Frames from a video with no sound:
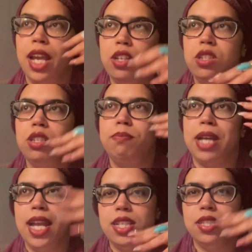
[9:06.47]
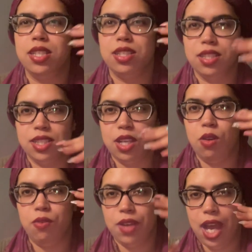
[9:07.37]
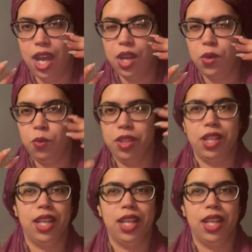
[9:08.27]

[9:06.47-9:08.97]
energy balances itself out with,